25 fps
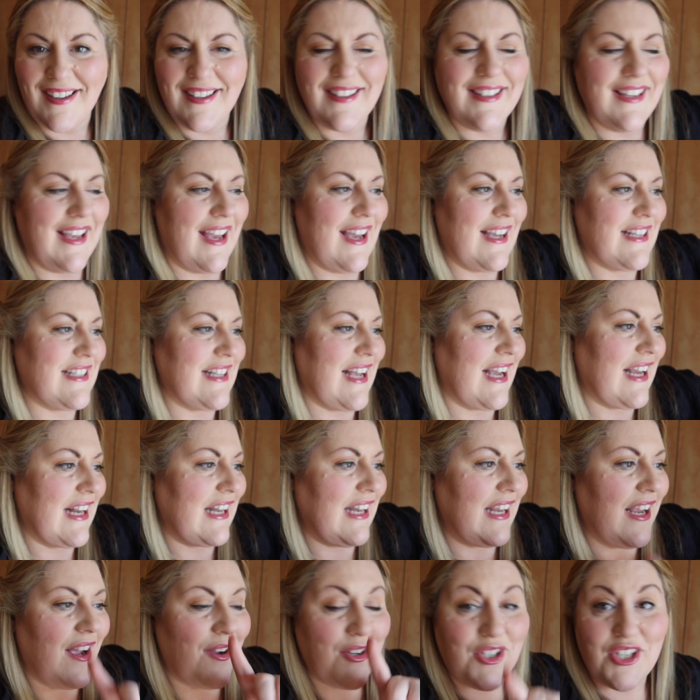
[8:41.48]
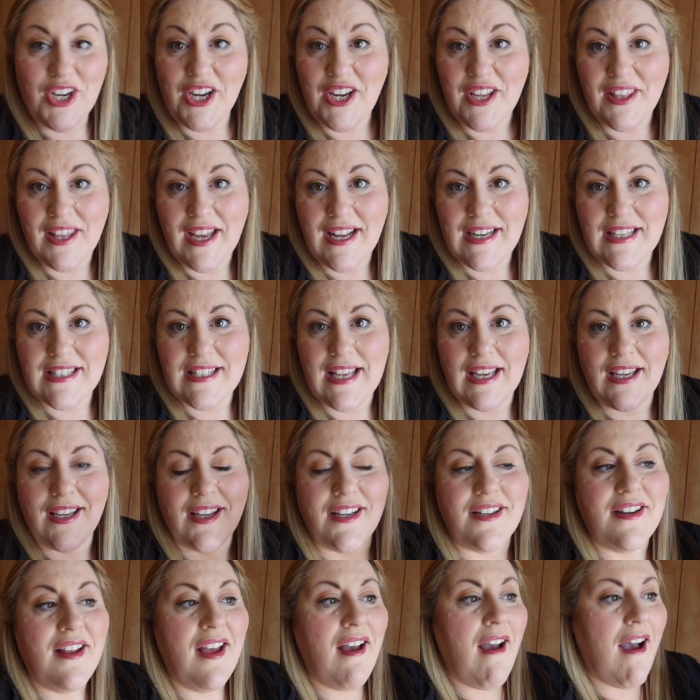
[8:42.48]
Yeah, exactly. I'll show you that in a
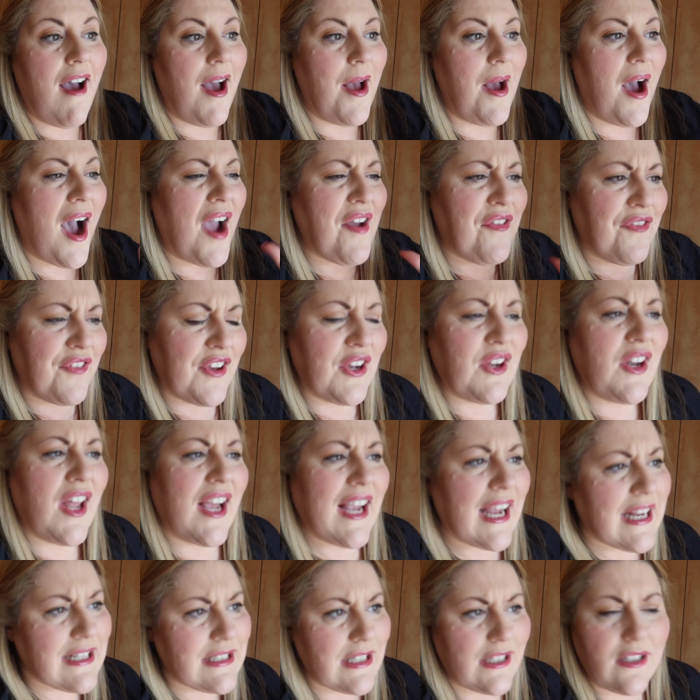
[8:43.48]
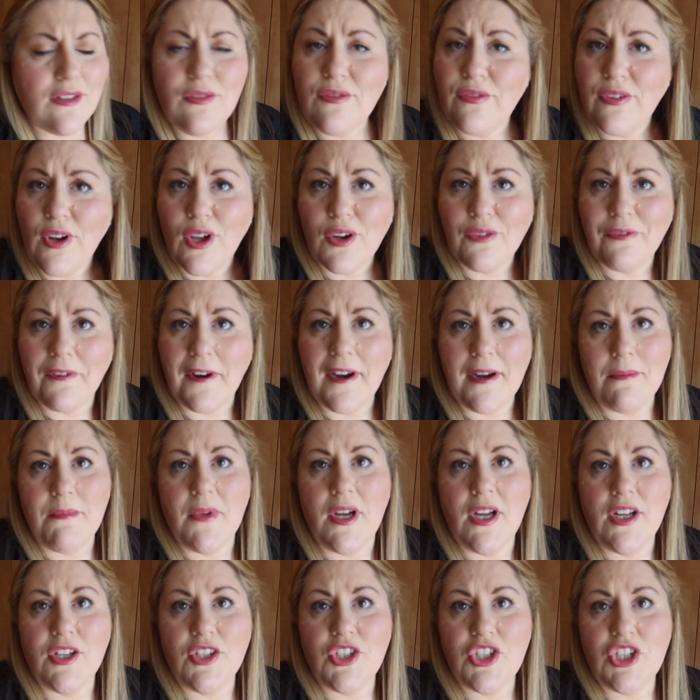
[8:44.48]
second. I feel like I didn't vlog very
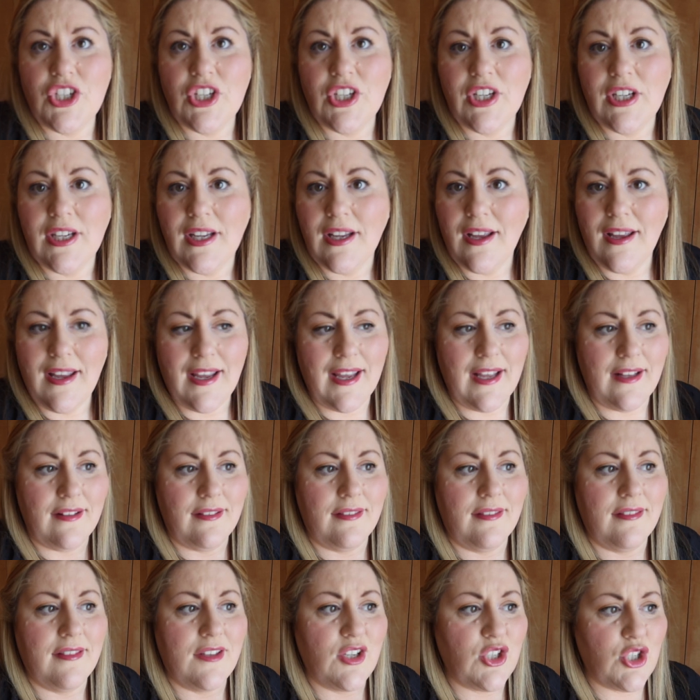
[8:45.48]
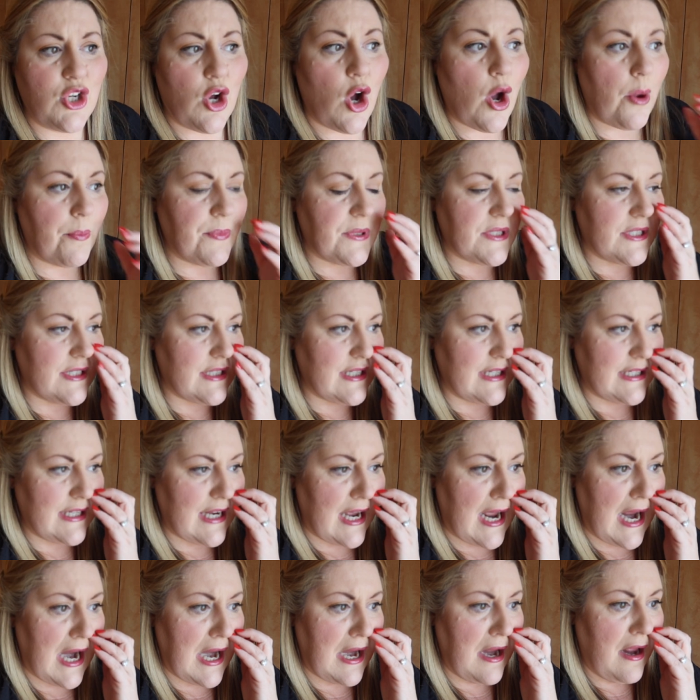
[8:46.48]
much in the shops
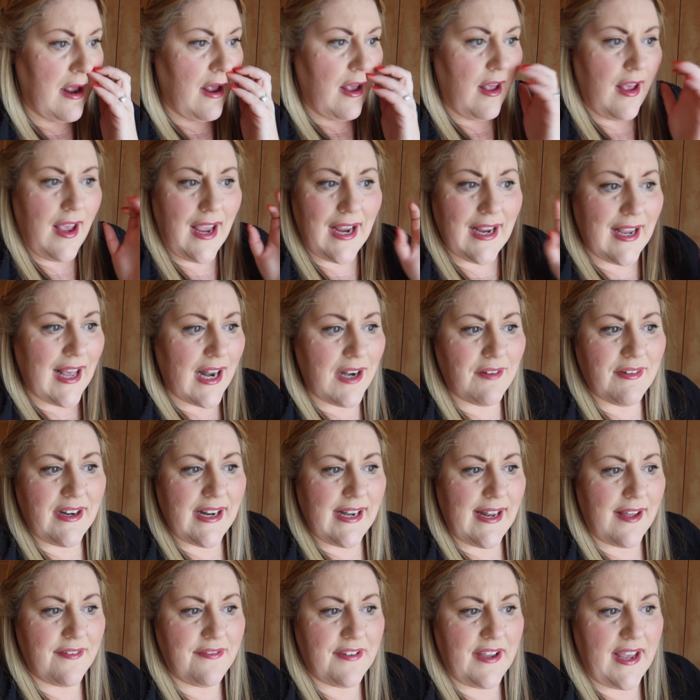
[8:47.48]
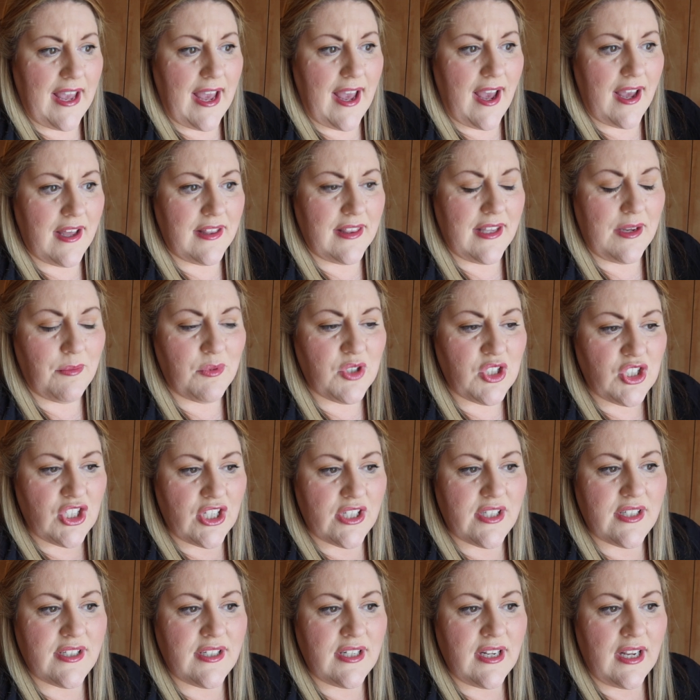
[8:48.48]
today. In Galleria Lafayette, it was
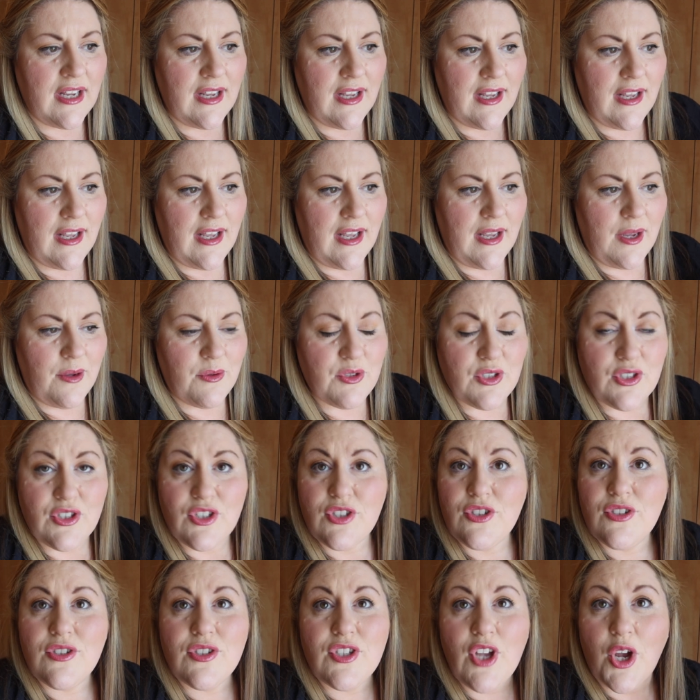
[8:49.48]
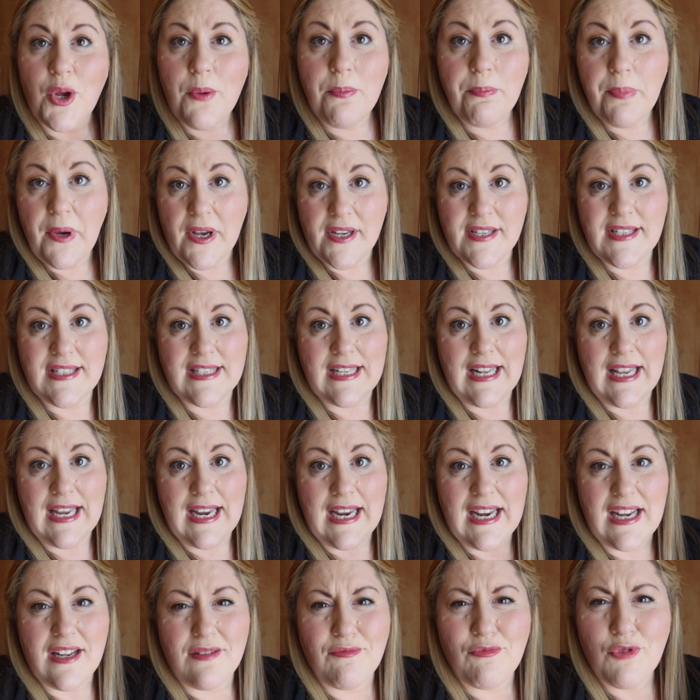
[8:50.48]
so
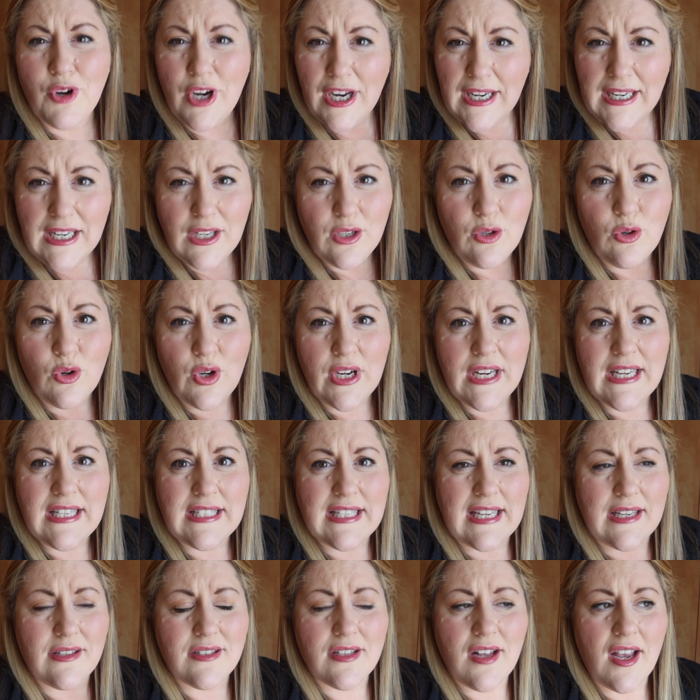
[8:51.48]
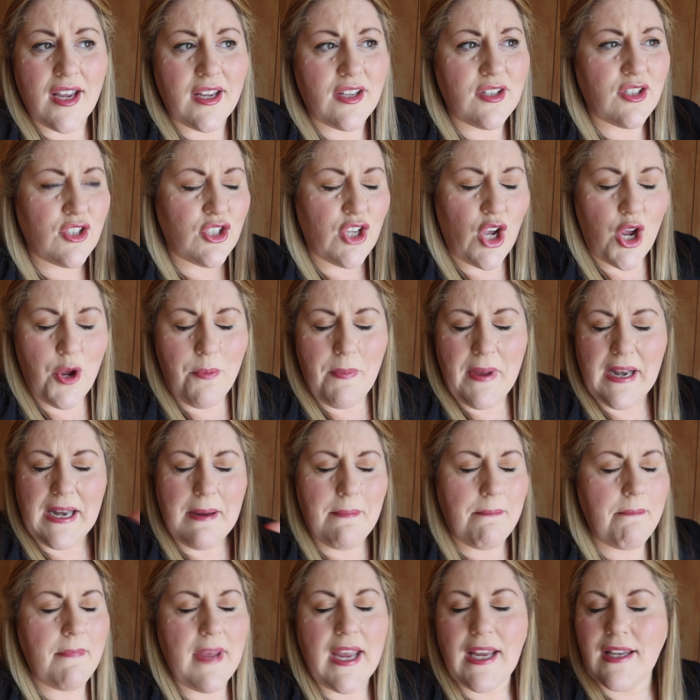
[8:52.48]
bustly and really noisy. It's like so
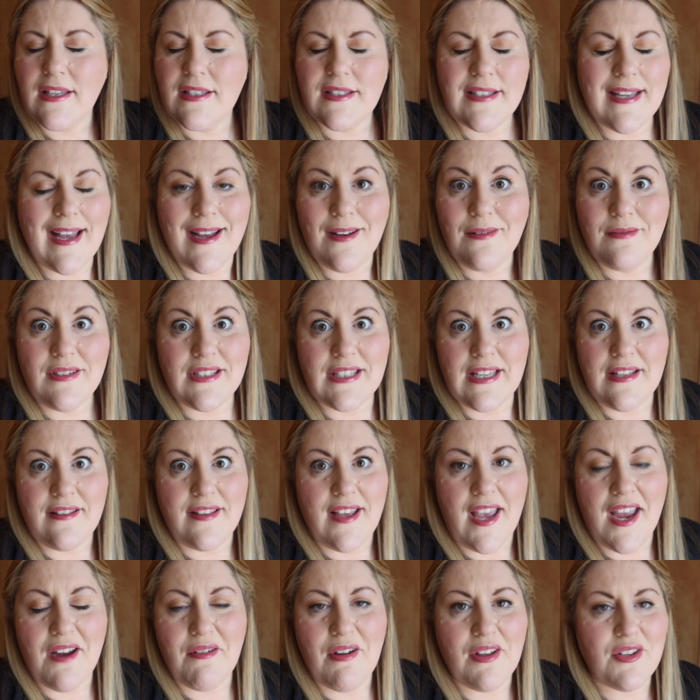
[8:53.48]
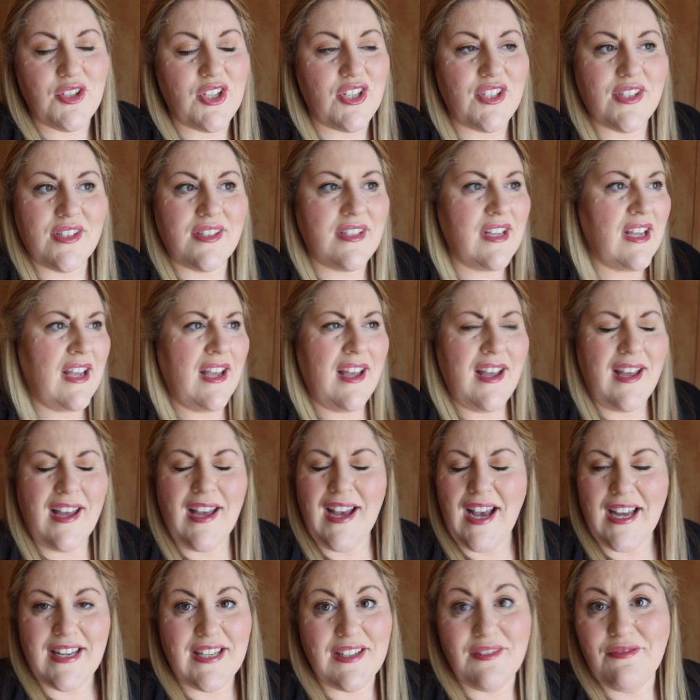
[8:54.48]
many mixed sounds in there. I
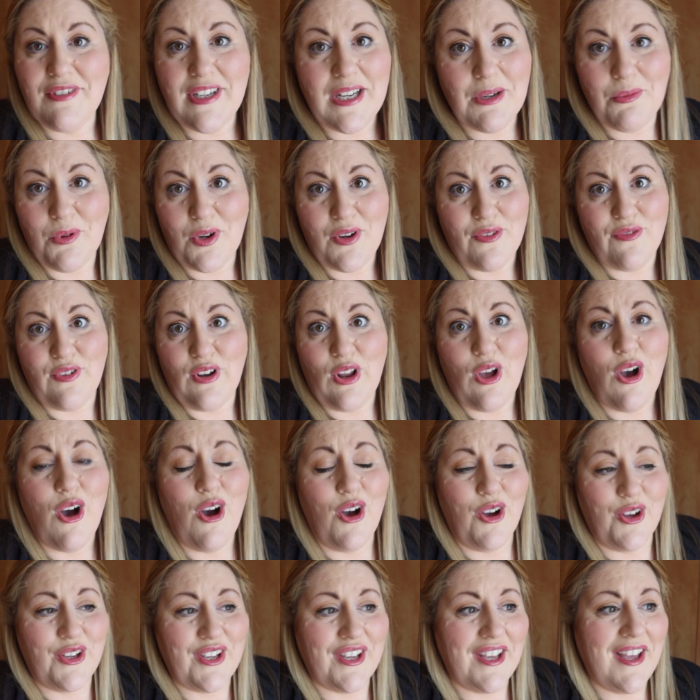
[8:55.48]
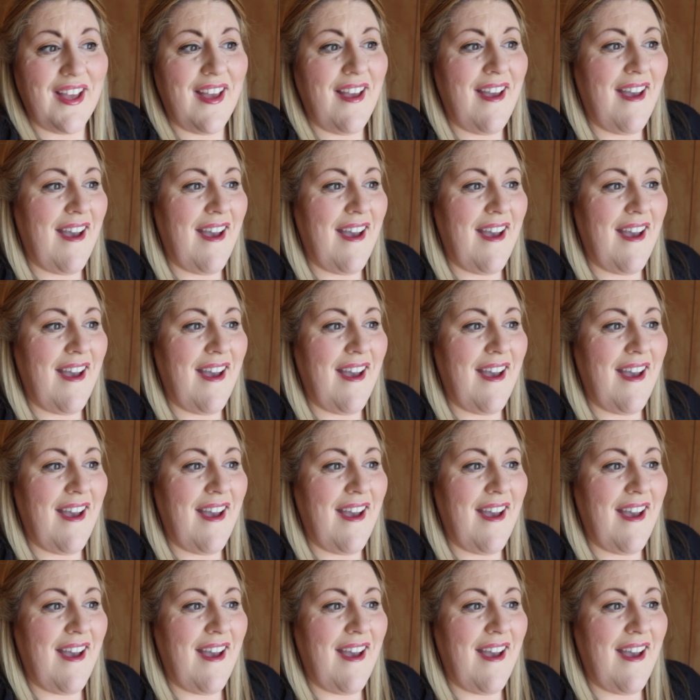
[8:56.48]
didn't really want to vlog.